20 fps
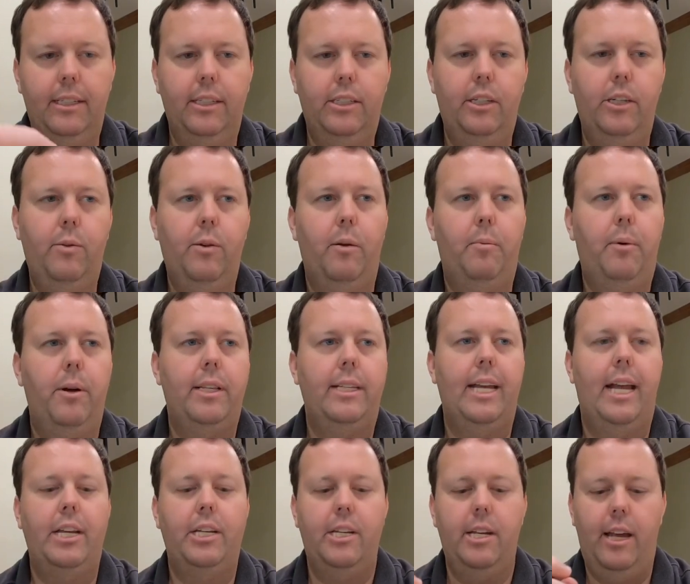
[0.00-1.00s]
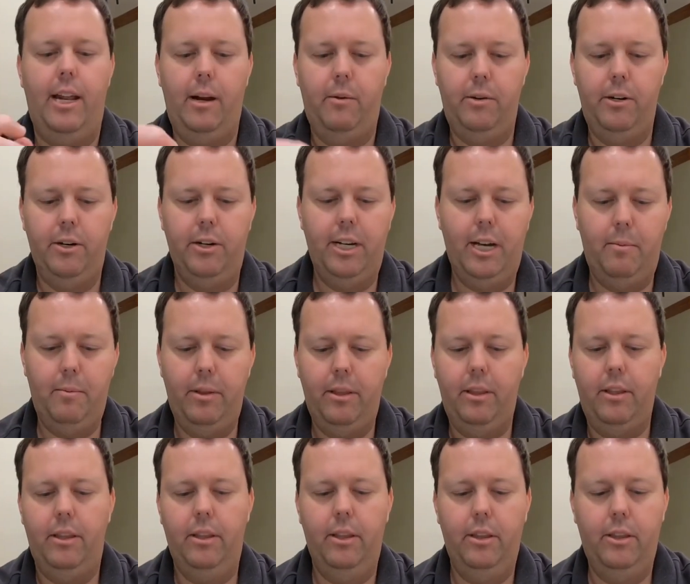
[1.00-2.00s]
So you want to put tension on it when you're coming
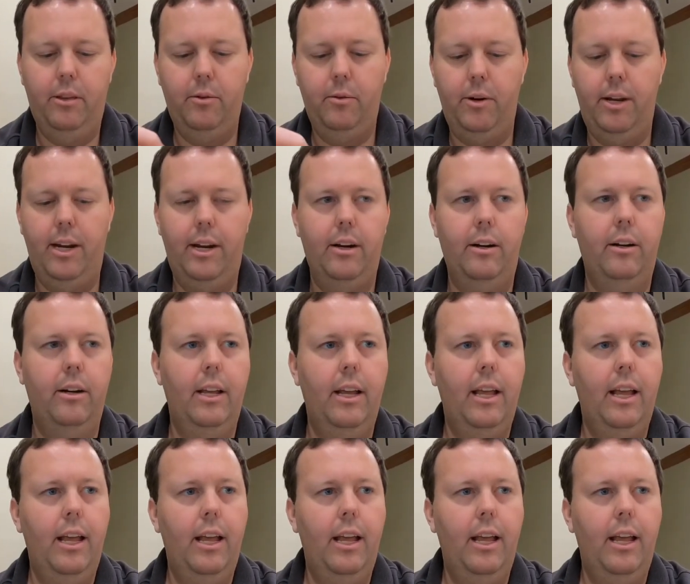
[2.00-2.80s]
through here.